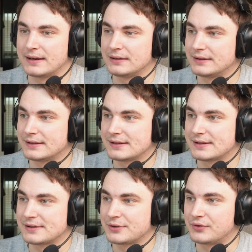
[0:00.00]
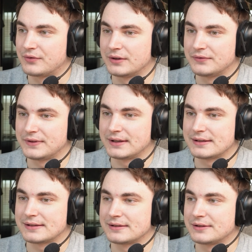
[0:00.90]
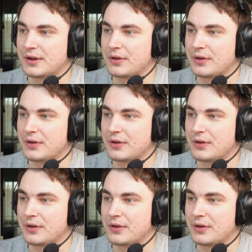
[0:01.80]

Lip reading: metalness, roughness,